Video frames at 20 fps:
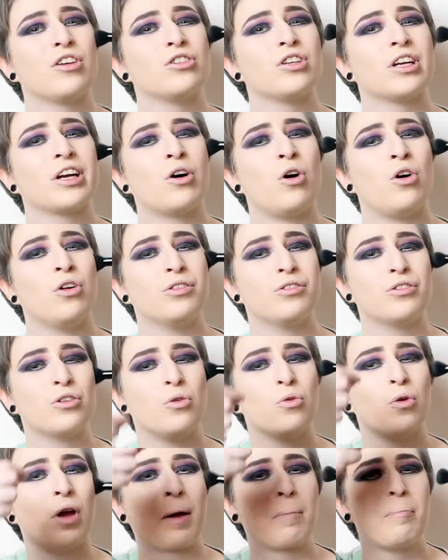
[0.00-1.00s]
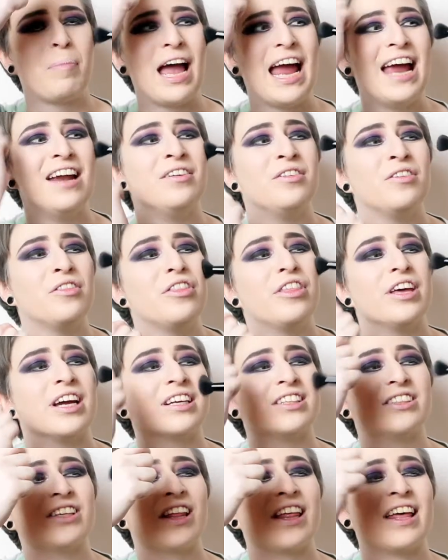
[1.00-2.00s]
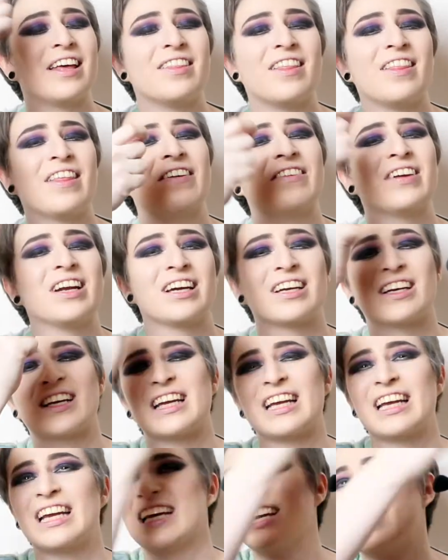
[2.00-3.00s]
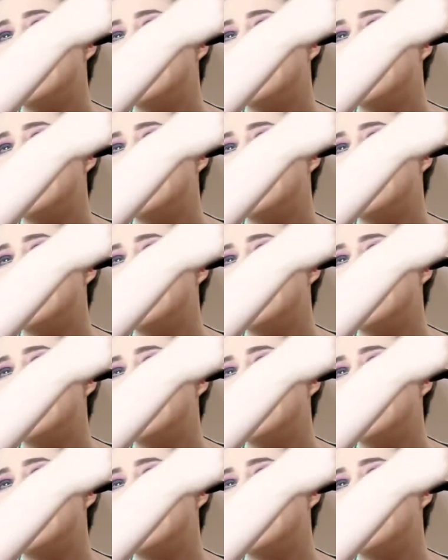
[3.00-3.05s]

those like contour like pen things. yeah, you can.